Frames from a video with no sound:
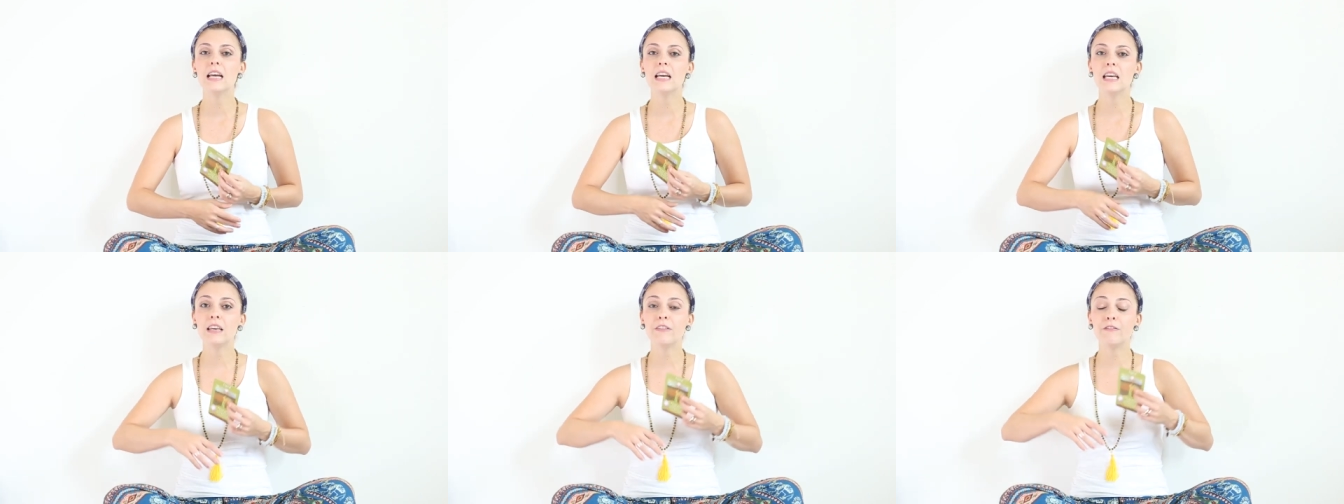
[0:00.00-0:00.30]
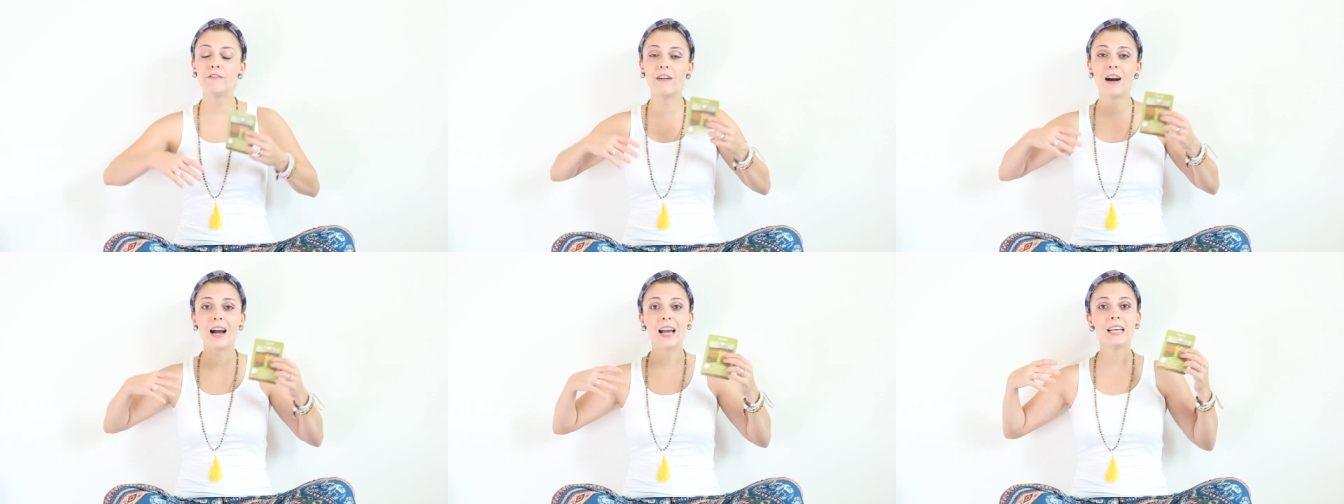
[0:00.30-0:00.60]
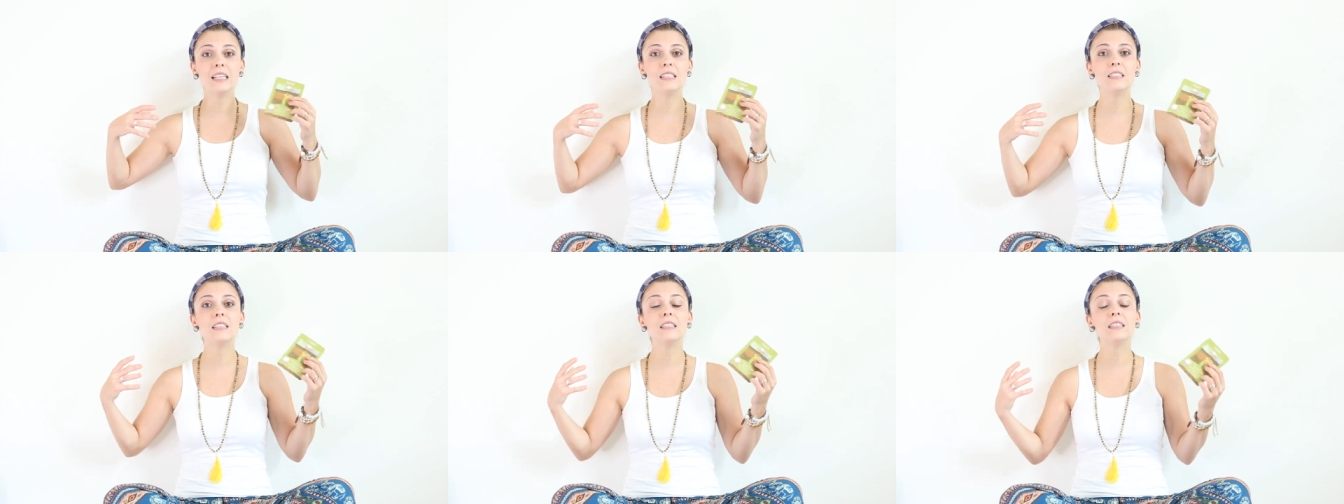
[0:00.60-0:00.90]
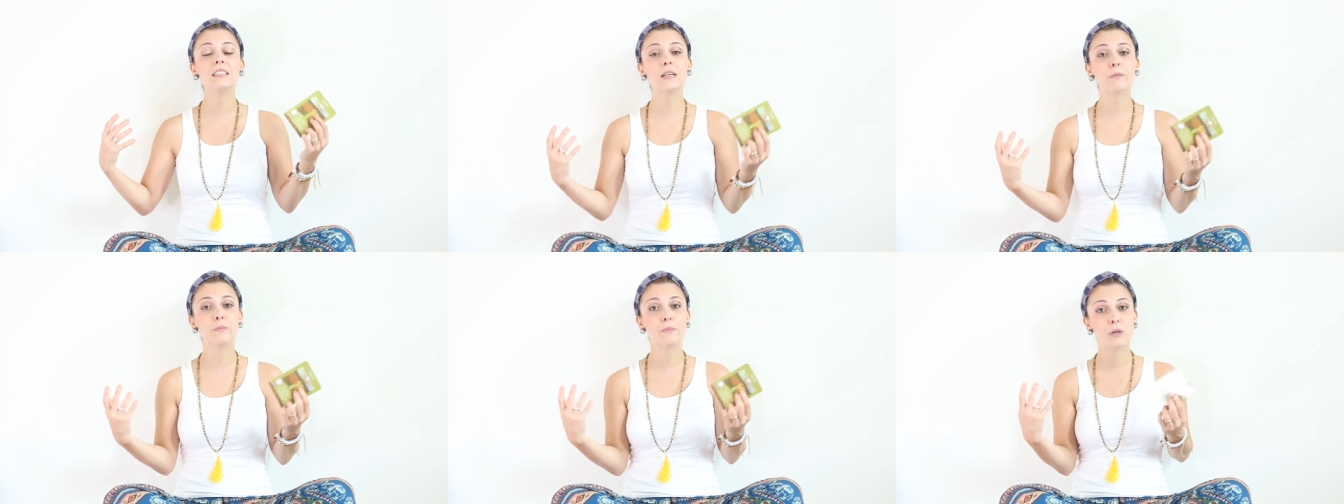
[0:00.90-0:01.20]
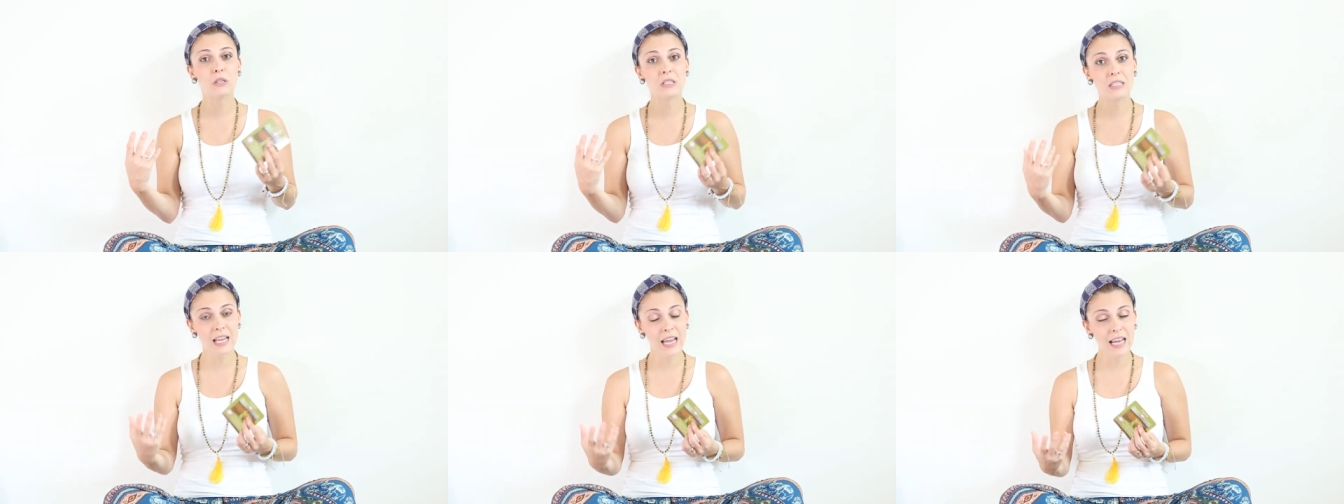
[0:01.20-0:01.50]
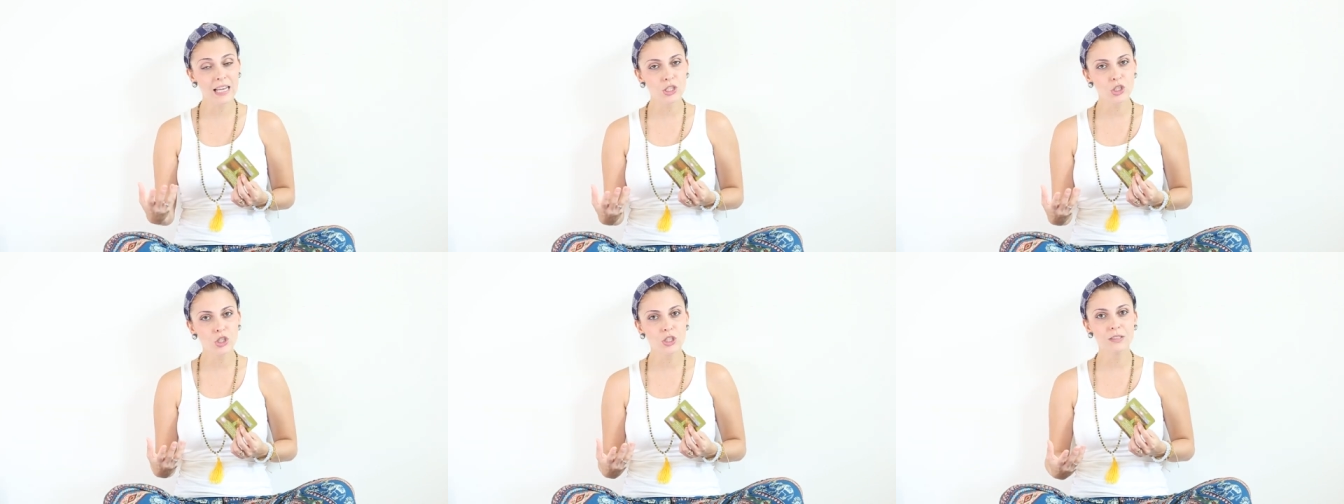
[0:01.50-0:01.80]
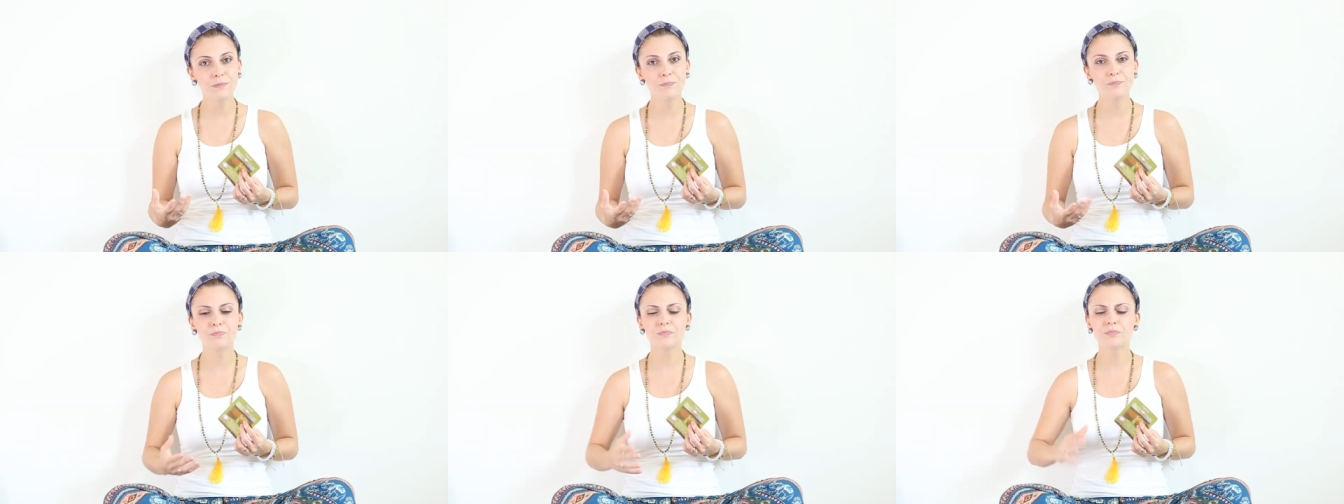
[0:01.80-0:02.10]
inviting their
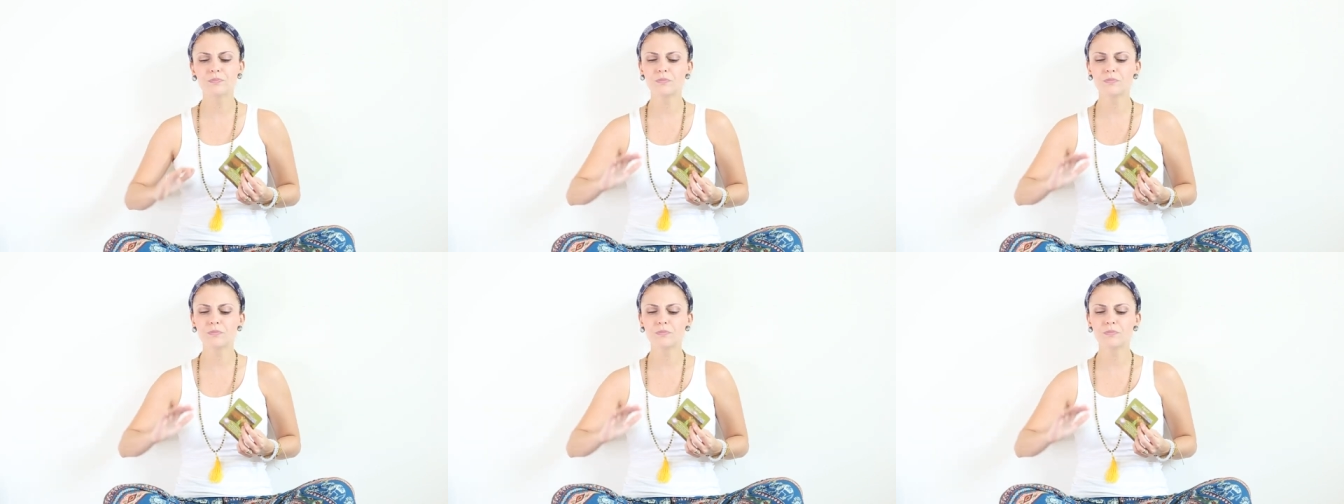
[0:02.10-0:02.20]
protection,